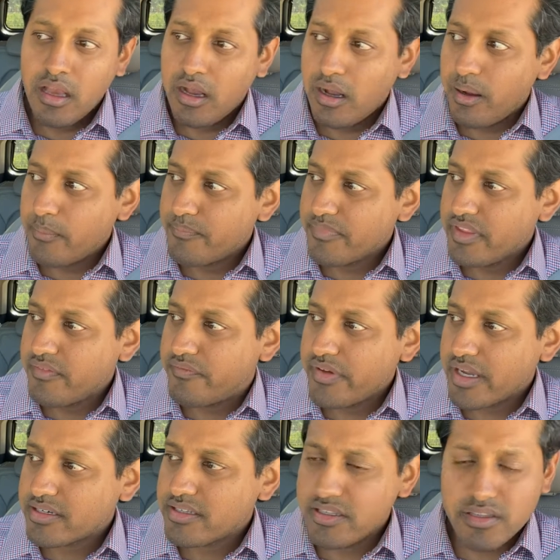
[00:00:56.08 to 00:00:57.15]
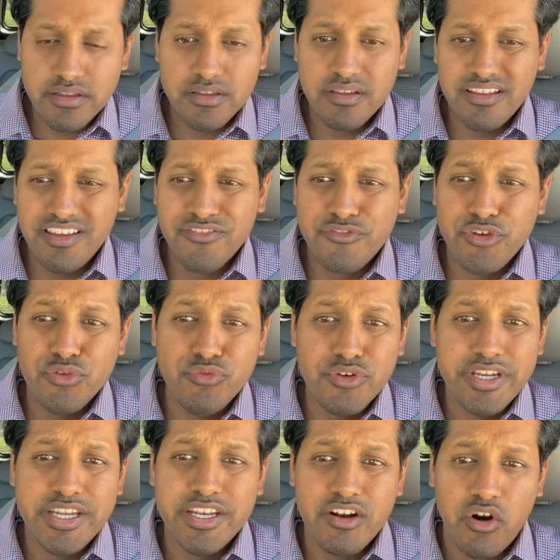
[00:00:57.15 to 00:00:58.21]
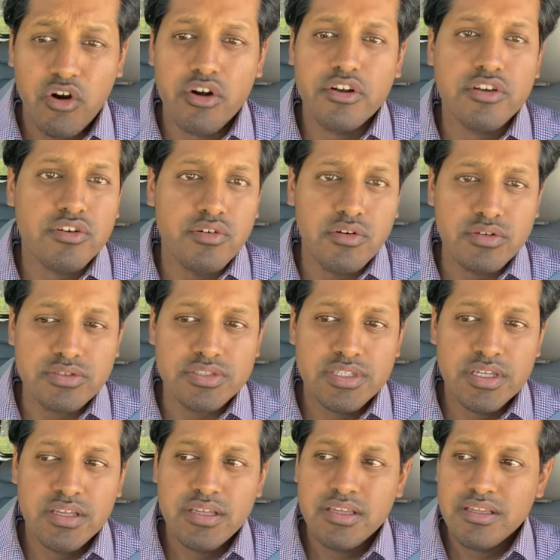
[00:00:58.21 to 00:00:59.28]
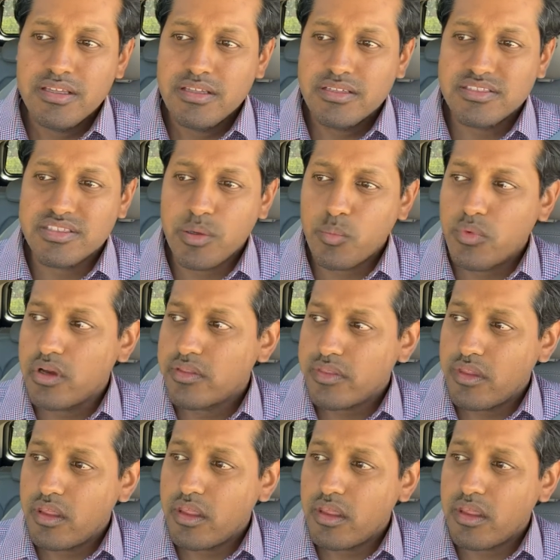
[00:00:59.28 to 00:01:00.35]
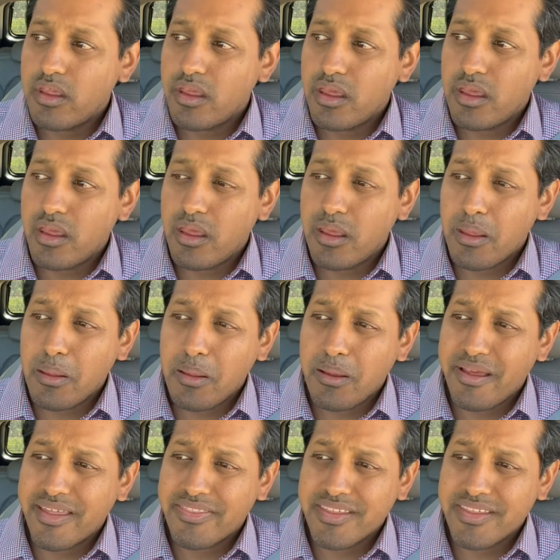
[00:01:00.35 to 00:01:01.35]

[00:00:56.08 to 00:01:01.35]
Um, in fact, if you read articles, it's somewhat, I